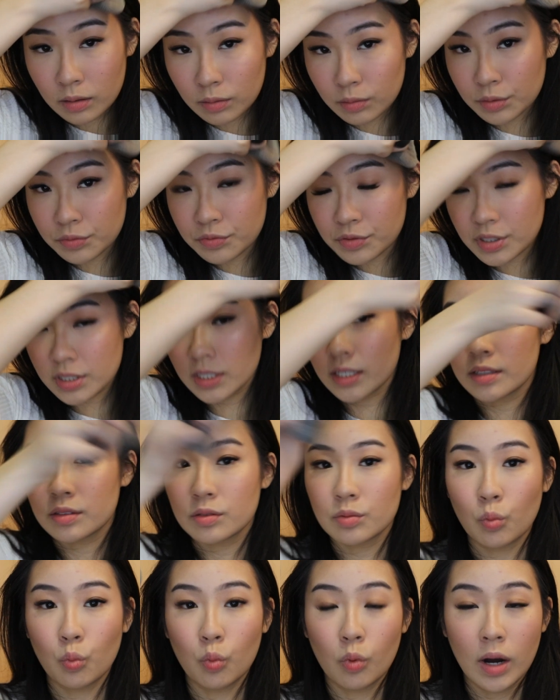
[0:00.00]
with
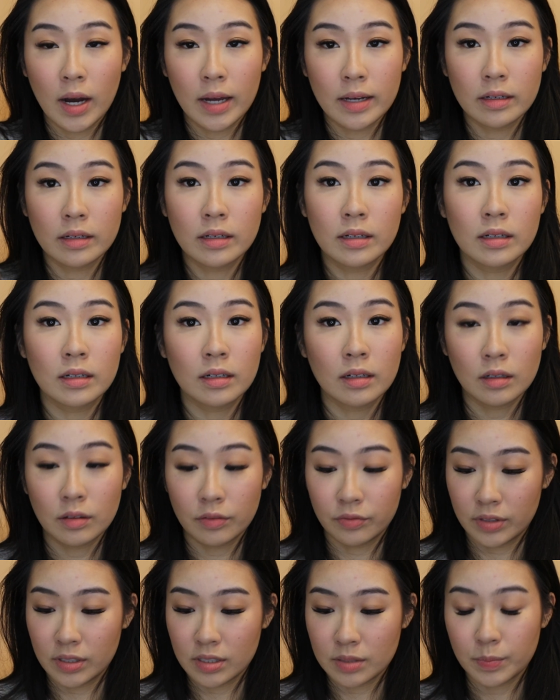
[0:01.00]
just one
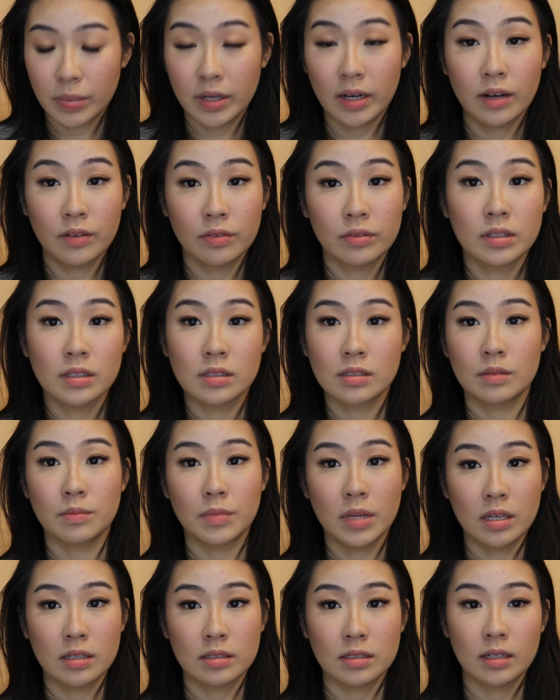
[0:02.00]
of this puff, it's
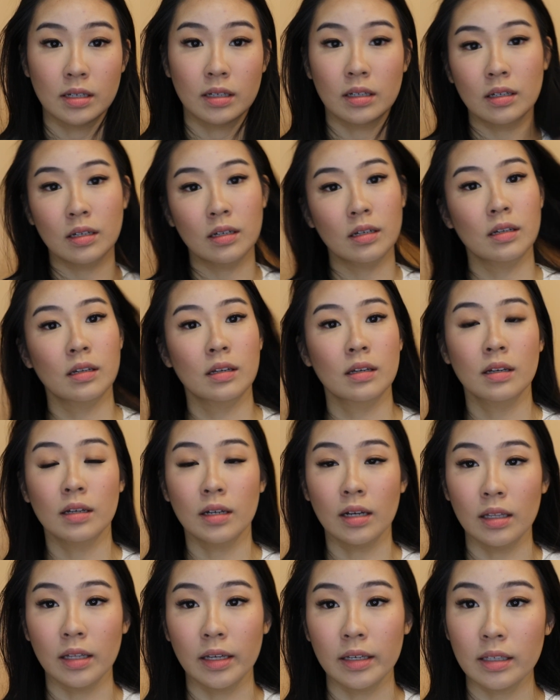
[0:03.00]
amazing.
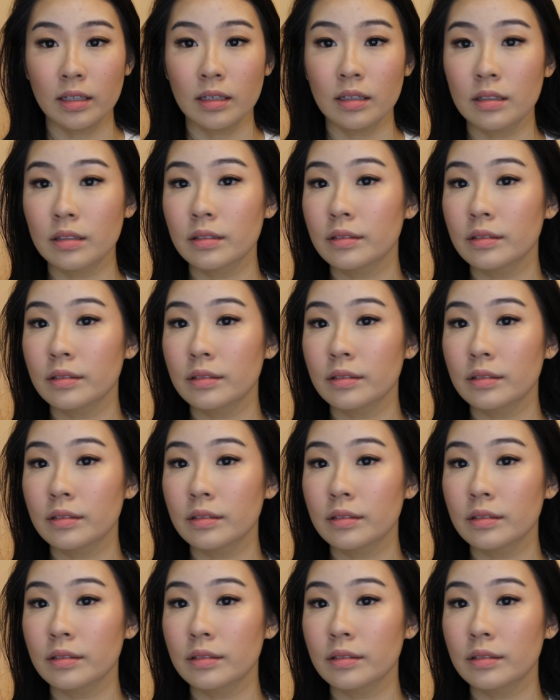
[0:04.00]
I like it.